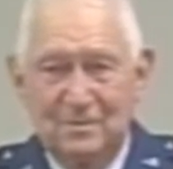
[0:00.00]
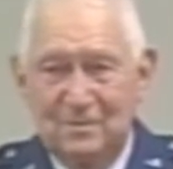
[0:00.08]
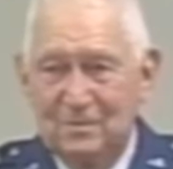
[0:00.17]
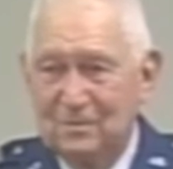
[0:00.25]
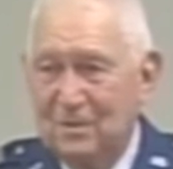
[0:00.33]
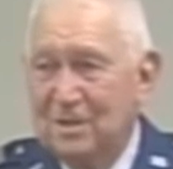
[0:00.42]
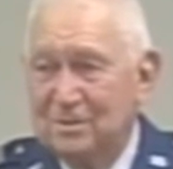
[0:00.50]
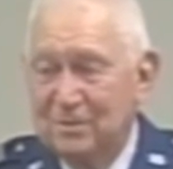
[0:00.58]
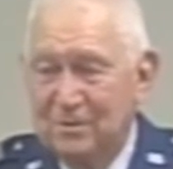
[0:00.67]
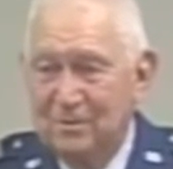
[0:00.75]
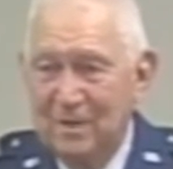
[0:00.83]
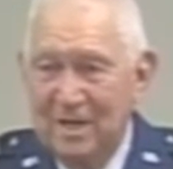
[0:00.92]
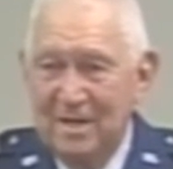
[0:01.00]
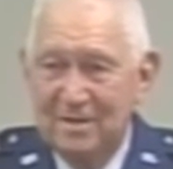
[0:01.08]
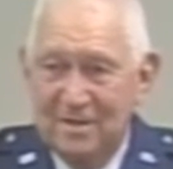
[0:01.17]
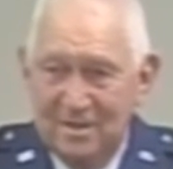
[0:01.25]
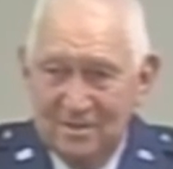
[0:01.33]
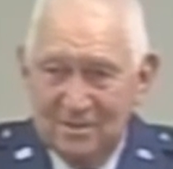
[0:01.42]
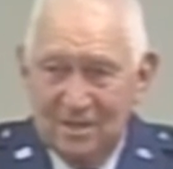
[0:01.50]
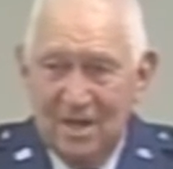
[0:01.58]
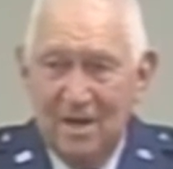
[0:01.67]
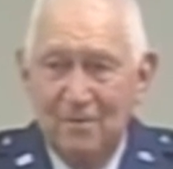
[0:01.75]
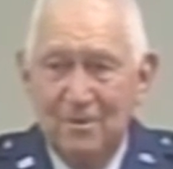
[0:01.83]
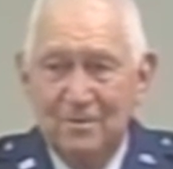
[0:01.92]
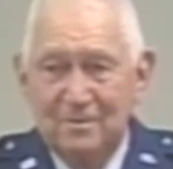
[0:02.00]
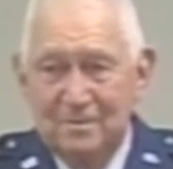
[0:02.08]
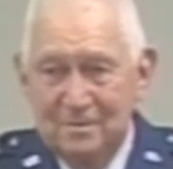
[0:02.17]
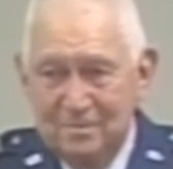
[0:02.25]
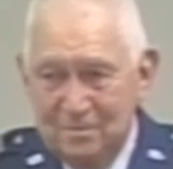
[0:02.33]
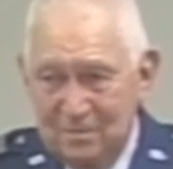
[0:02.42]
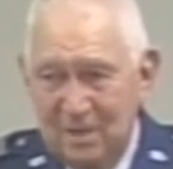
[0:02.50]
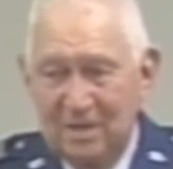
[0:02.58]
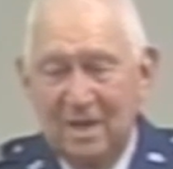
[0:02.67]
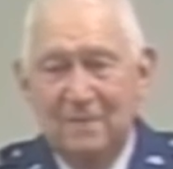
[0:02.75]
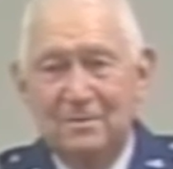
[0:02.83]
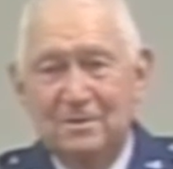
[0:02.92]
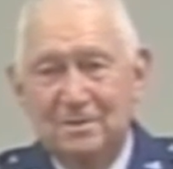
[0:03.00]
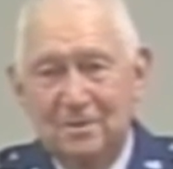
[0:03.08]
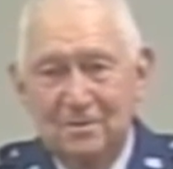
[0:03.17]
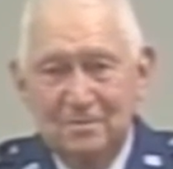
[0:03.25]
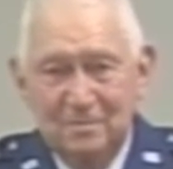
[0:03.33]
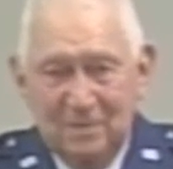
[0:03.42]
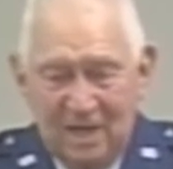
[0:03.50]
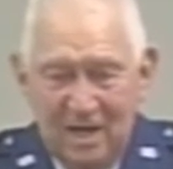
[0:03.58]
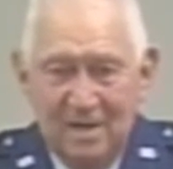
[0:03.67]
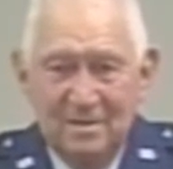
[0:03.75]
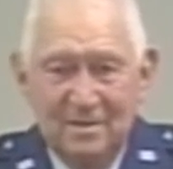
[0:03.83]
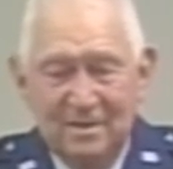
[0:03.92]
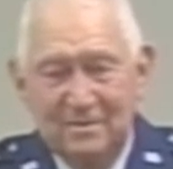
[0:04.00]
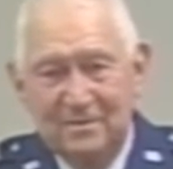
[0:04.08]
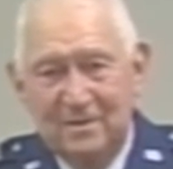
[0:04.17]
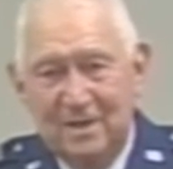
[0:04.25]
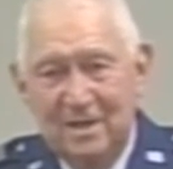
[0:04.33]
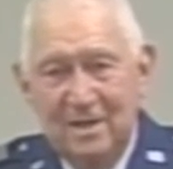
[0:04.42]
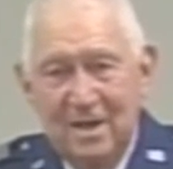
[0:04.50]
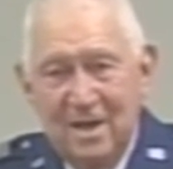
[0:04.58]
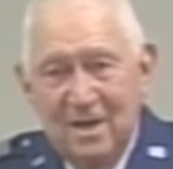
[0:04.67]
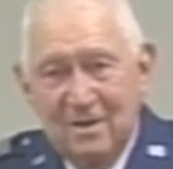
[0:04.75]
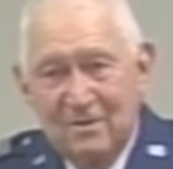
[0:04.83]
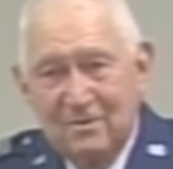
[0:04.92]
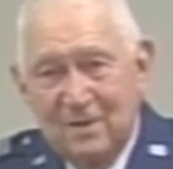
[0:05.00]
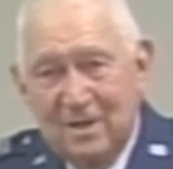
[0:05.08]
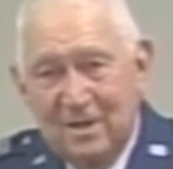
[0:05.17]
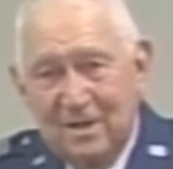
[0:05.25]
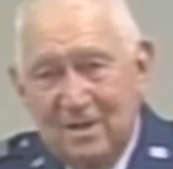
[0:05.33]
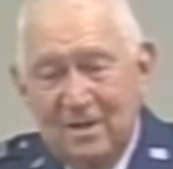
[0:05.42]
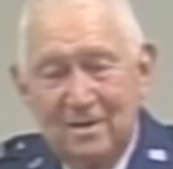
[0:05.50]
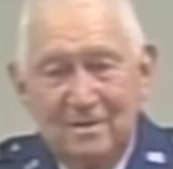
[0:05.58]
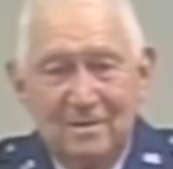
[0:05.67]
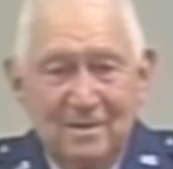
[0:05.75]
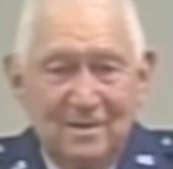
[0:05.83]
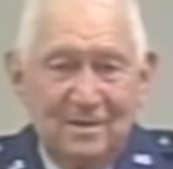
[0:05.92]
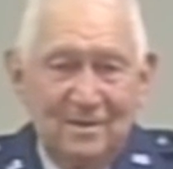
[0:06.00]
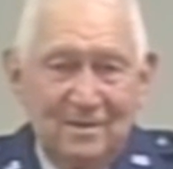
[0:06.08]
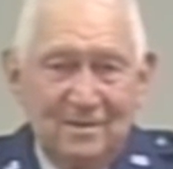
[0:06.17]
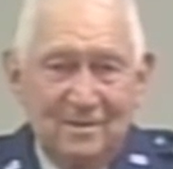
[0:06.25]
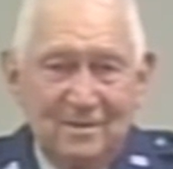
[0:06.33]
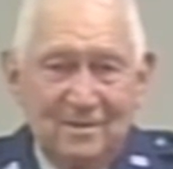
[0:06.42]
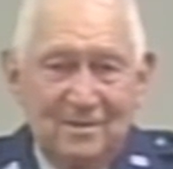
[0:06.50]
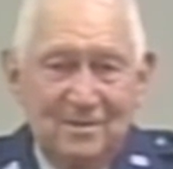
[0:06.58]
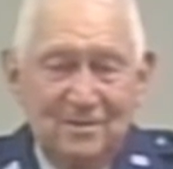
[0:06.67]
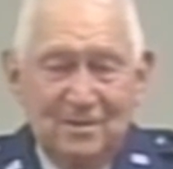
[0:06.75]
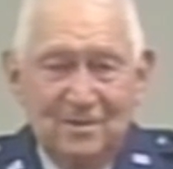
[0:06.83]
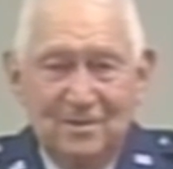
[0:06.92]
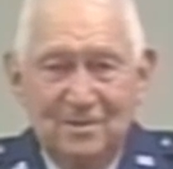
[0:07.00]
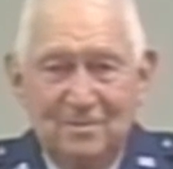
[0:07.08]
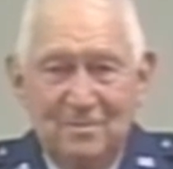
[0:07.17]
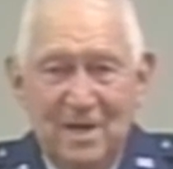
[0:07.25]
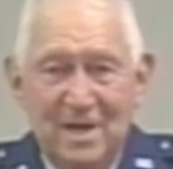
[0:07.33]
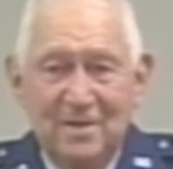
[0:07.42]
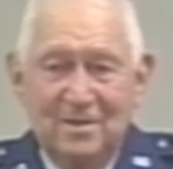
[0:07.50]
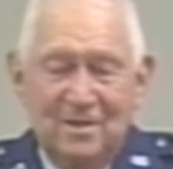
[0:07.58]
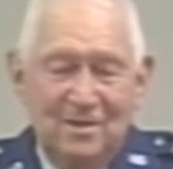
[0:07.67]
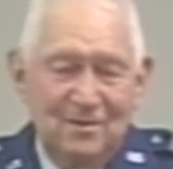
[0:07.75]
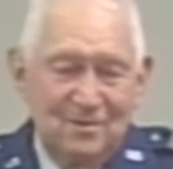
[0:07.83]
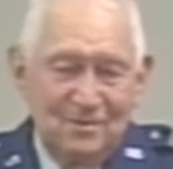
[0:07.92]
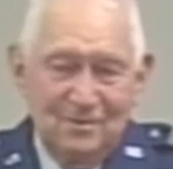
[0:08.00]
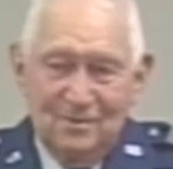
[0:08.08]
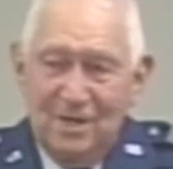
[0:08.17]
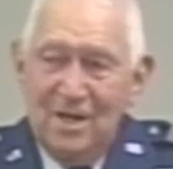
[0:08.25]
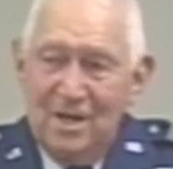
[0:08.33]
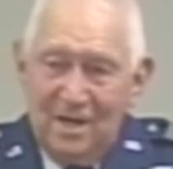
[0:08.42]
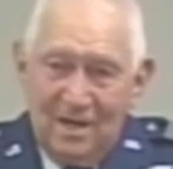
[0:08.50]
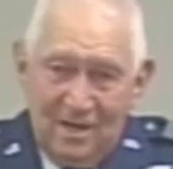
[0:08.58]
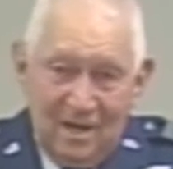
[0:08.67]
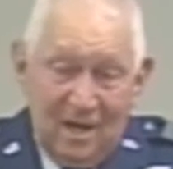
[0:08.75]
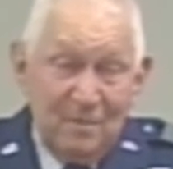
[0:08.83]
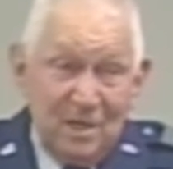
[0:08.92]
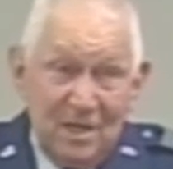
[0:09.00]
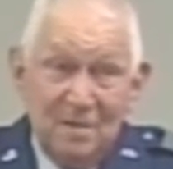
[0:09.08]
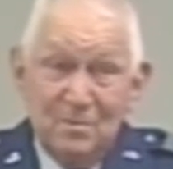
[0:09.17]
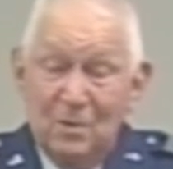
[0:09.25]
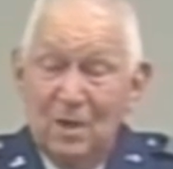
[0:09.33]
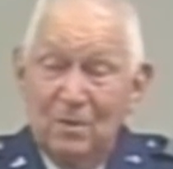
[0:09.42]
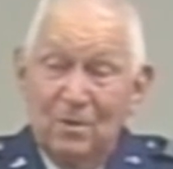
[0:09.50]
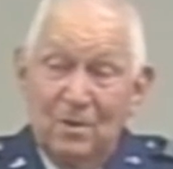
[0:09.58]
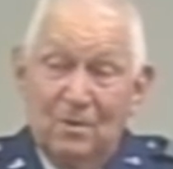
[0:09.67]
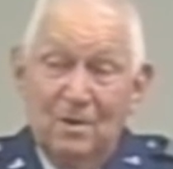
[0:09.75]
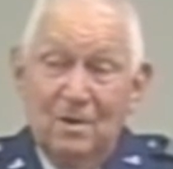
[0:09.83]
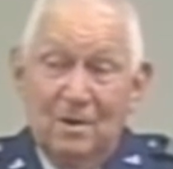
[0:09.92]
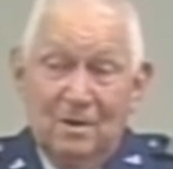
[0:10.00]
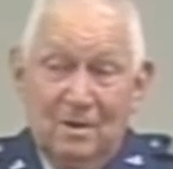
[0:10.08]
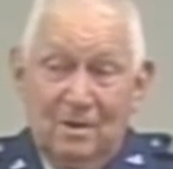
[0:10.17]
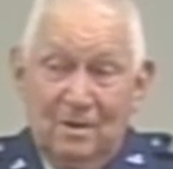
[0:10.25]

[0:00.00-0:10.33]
washroom there and take a shower. They gave us soap and towel and everything. We went in there and uh, took a good bath, and oh, I mean, even where we were,